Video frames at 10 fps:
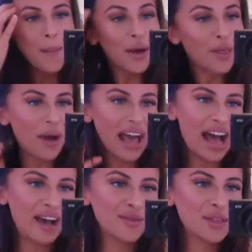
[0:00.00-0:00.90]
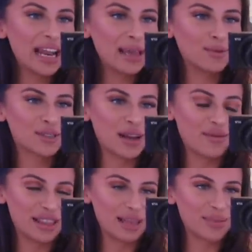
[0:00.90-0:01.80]
By the way, I have all the labels and
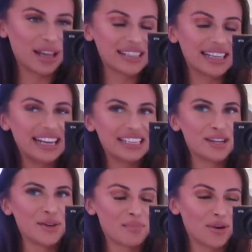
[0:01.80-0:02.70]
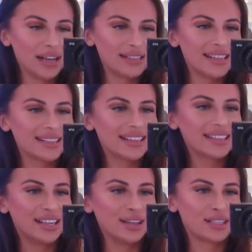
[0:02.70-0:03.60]
everything because I need to know the prices
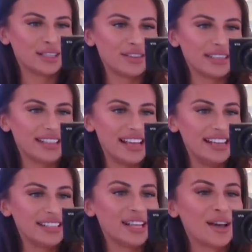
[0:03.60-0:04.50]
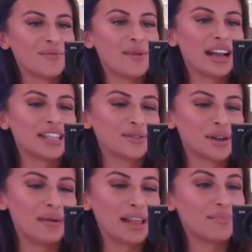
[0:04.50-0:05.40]
because I lost the receipt. So when I
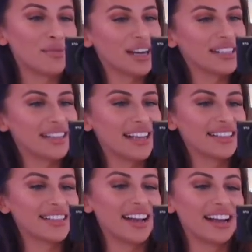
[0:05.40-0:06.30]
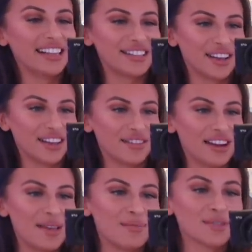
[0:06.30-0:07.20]
talk about the prices, I need to look at the
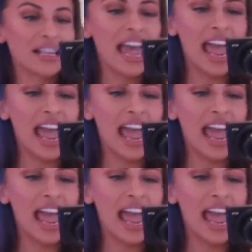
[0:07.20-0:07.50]
labels.